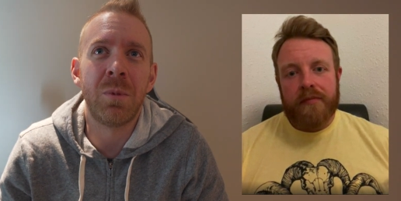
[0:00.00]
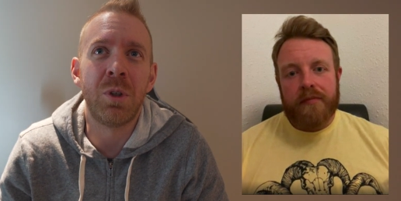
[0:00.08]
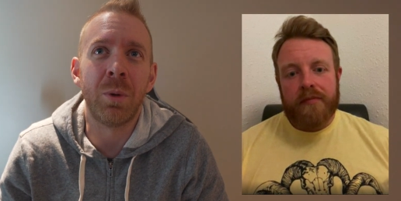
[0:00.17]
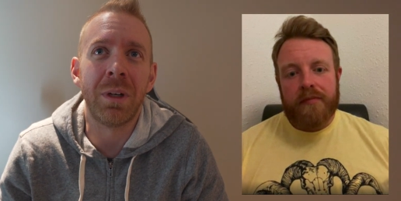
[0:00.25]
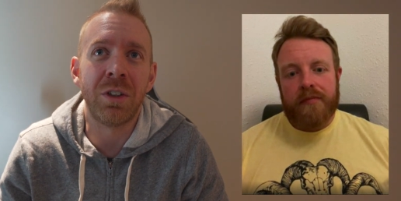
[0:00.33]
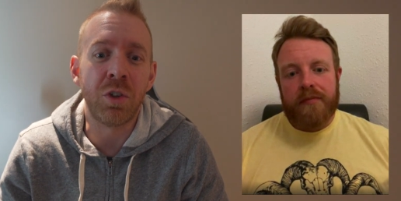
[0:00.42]

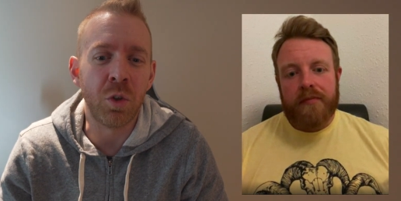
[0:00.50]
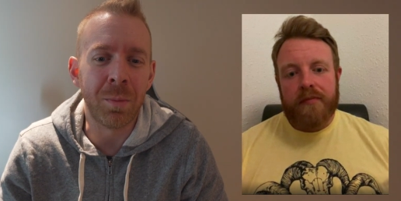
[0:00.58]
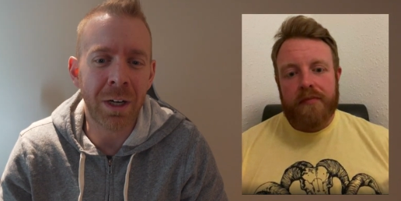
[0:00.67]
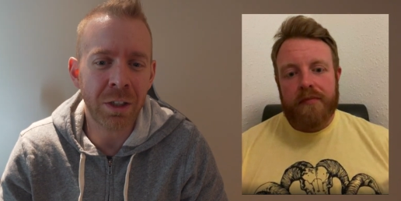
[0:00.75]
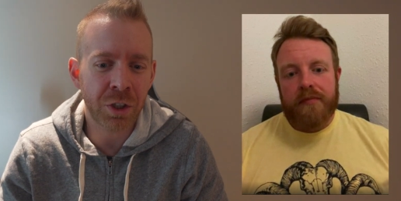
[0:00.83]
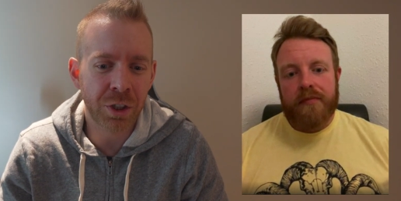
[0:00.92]
Speaker 1: doing too
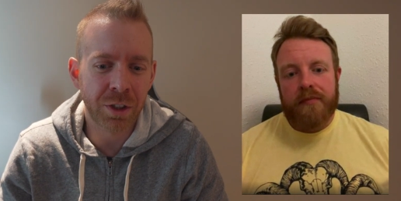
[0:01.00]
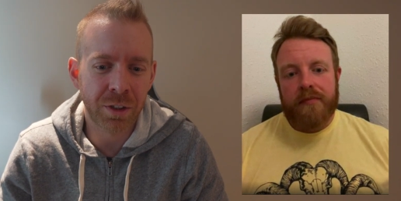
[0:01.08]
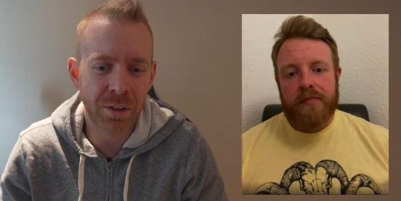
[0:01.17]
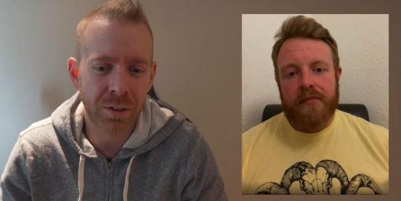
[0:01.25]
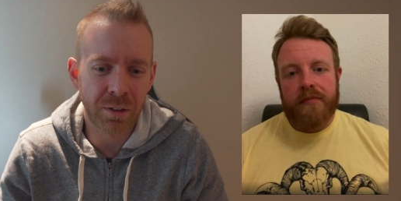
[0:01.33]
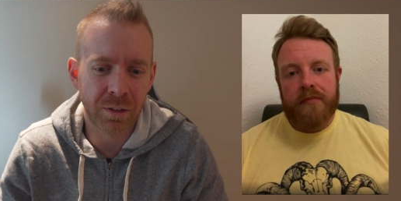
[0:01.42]
much.
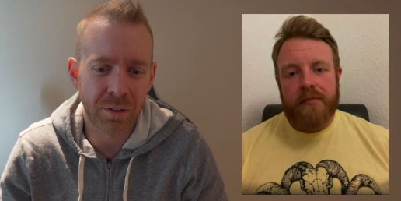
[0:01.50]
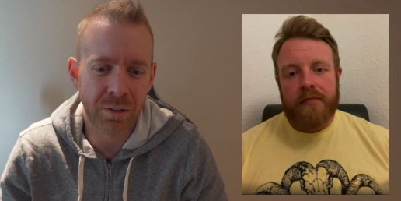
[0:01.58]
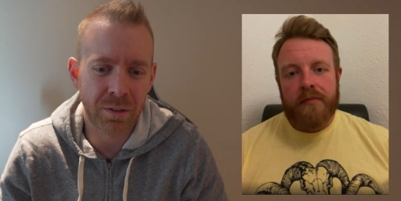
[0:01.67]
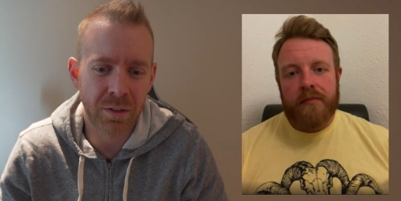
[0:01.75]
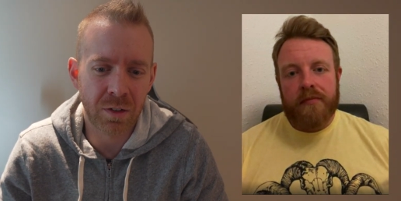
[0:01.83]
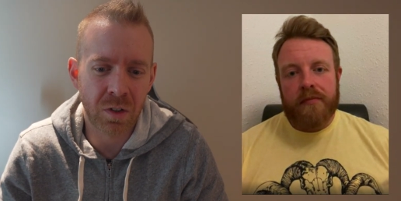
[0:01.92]

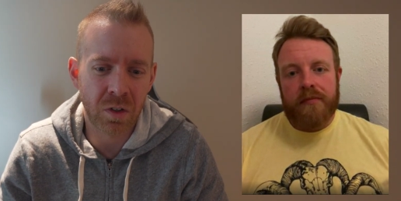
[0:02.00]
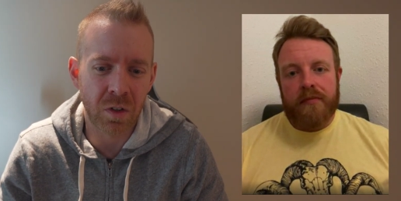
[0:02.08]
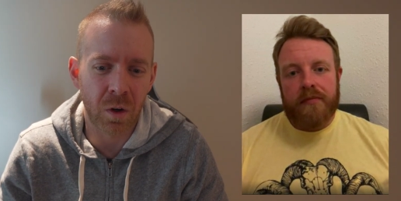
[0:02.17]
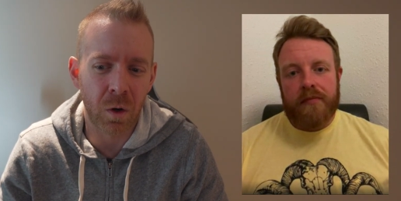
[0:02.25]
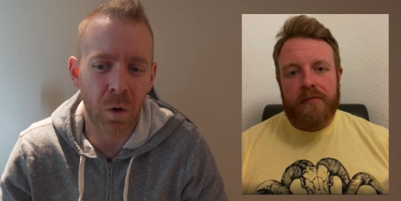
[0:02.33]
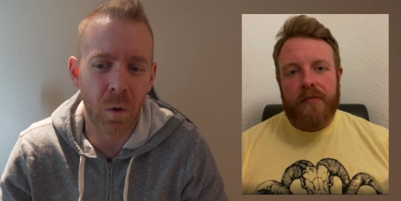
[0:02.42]

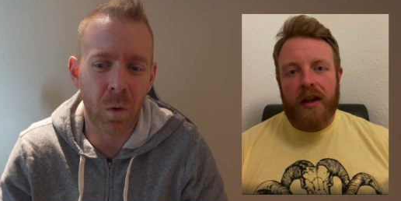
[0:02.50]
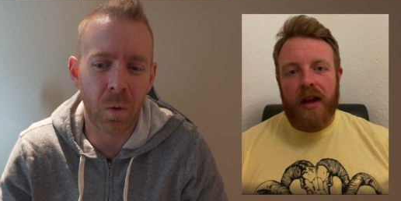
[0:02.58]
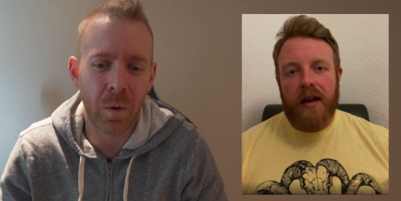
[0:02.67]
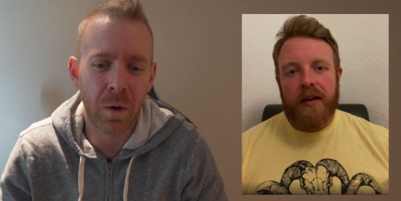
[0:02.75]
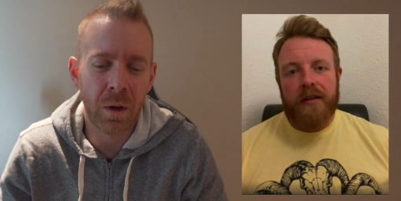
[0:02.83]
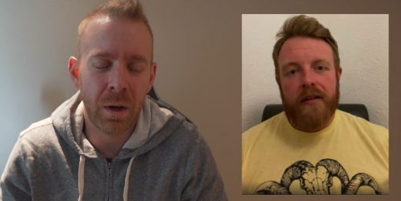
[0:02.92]
So
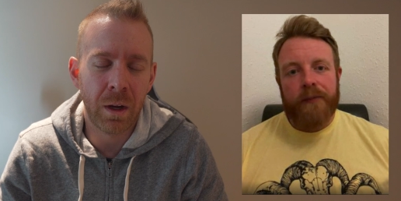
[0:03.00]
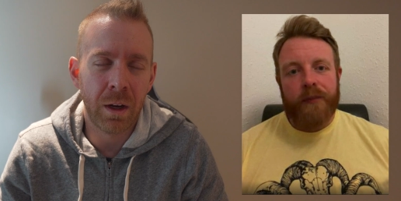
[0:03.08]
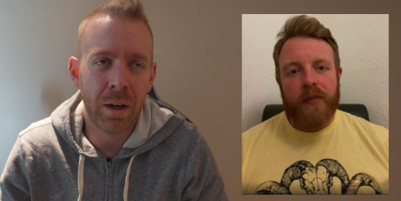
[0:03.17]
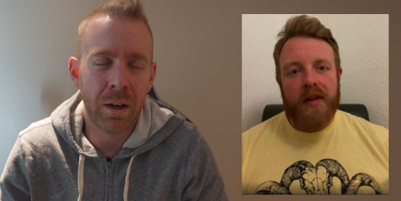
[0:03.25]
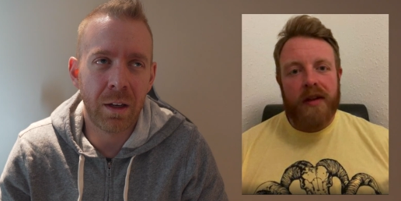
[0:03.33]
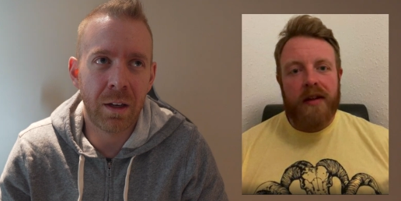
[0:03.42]
yeah,
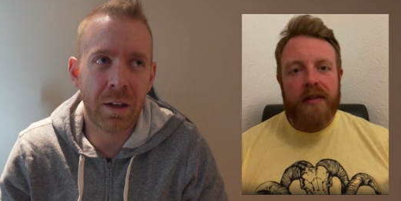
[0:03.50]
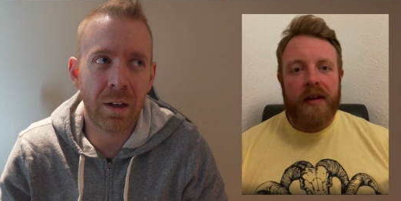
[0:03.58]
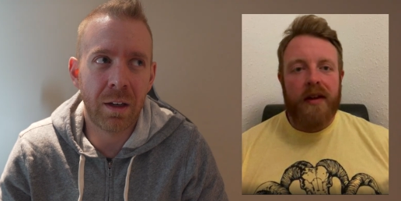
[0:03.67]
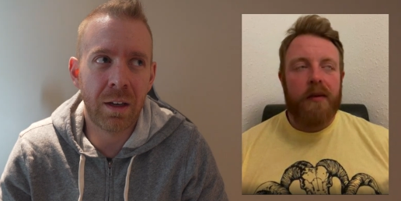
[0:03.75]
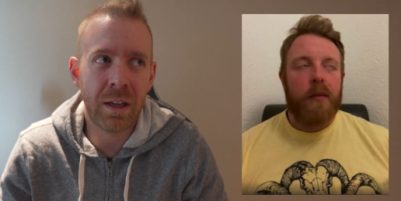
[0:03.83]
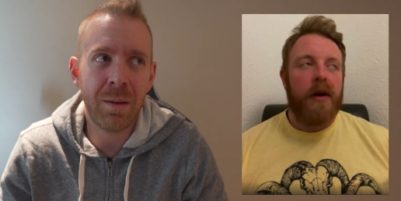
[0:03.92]
I
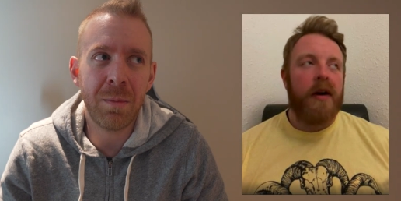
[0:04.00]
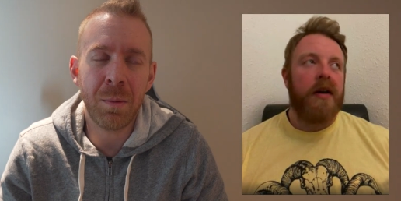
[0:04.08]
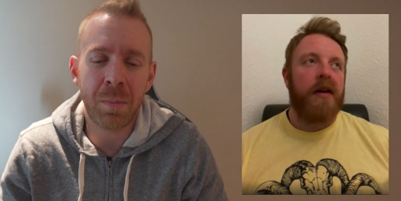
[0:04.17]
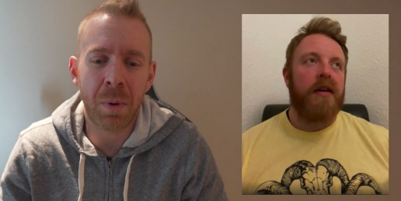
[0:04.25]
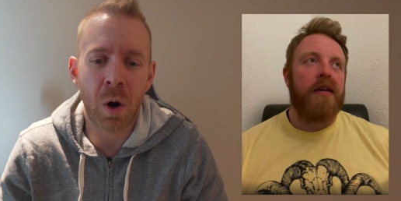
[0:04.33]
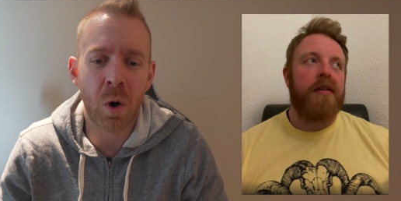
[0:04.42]
think keep
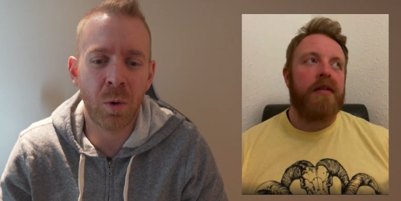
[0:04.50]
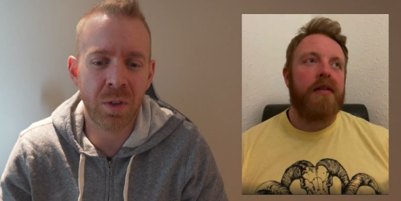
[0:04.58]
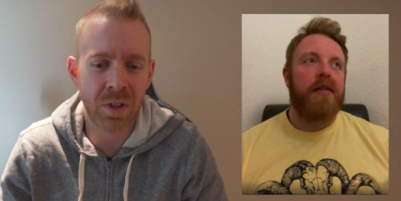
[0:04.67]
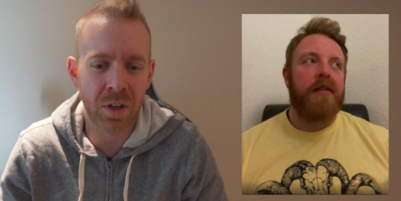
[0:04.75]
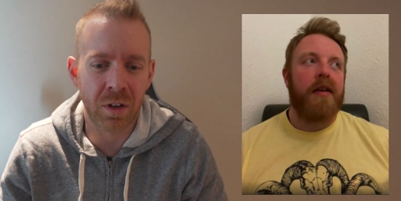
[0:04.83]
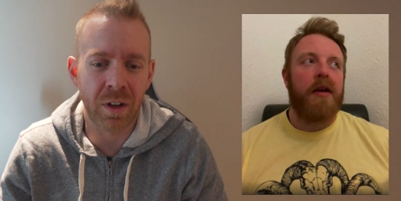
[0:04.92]
me
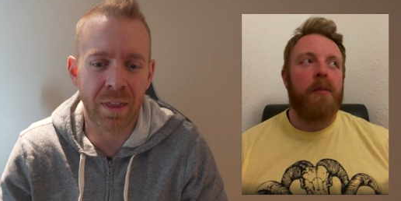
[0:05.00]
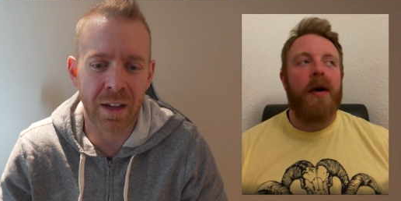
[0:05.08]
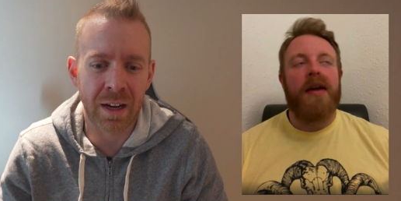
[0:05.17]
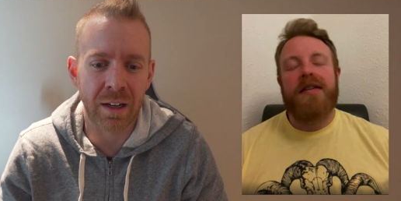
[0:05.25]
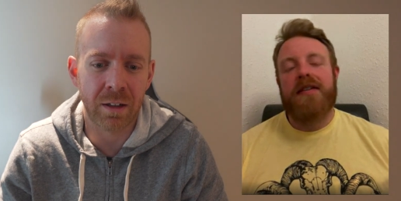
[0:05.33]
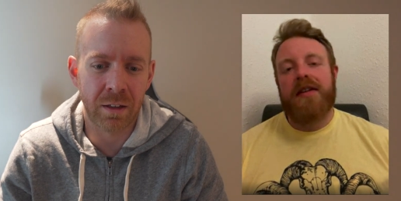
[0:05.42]
posted on
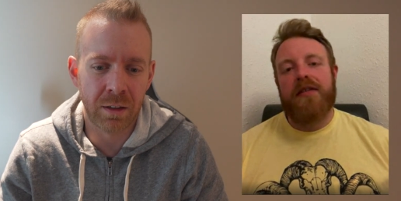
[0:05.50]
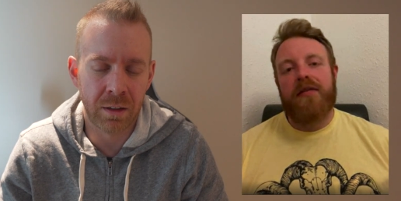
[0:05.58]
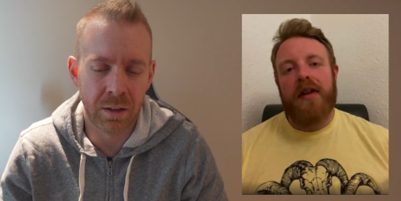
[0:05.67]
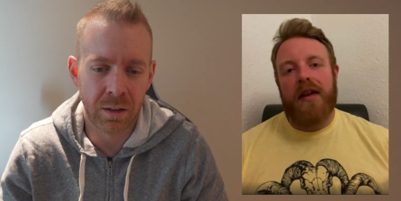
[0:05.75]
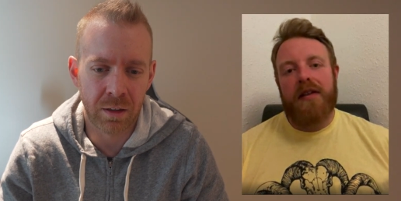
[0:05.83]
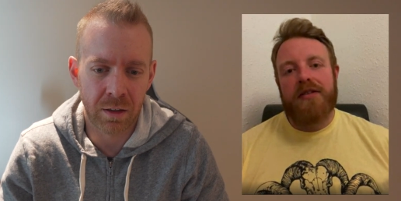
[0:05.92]
that. The
Speaker 2: competitive
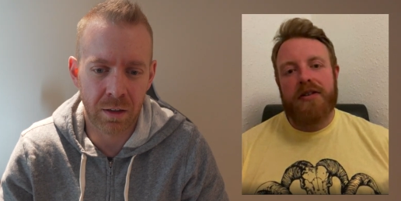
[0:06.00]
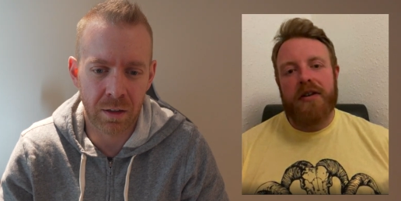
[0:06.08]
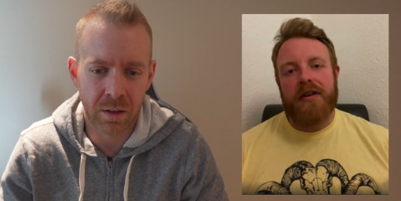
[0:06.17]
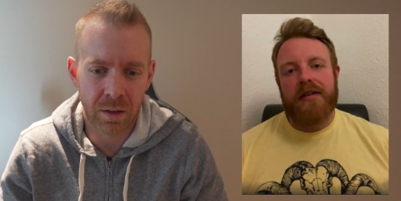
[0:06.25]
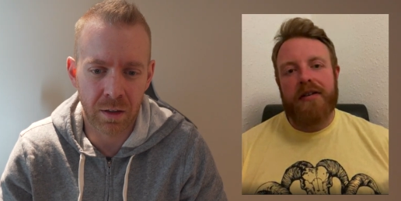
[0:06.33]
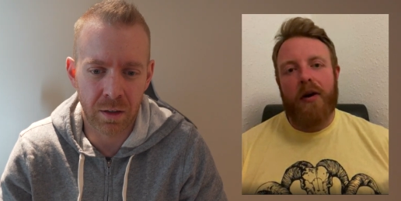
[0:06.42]

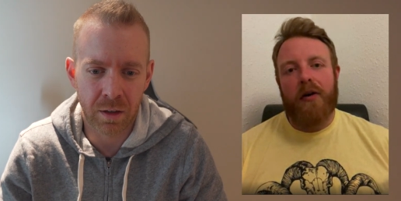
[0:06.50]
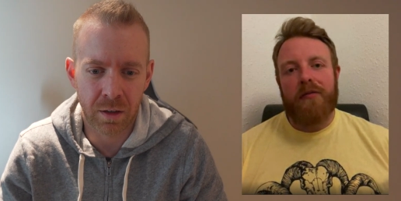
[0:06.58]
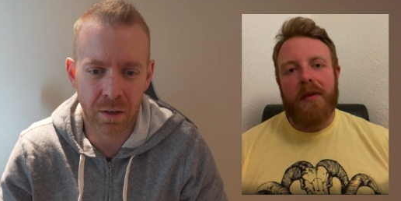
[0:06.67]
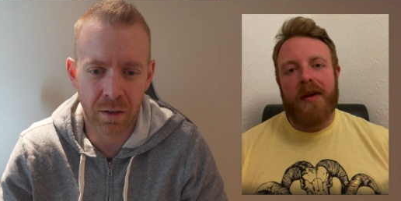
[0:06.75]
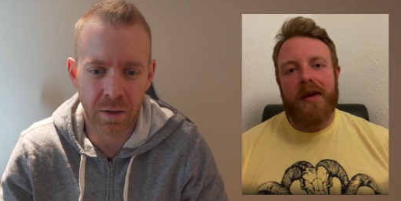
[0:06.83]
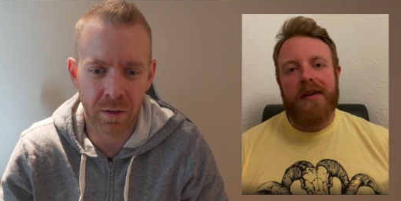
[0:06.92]
nature of
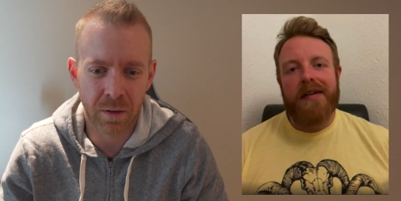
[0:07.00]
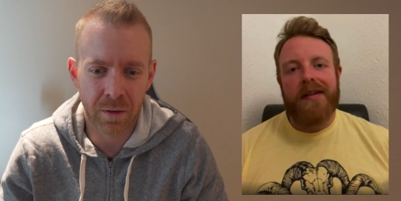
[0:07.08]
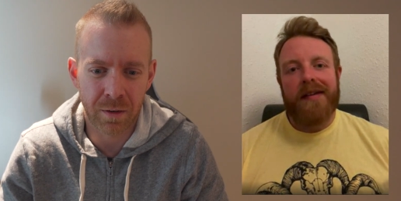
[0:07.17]
me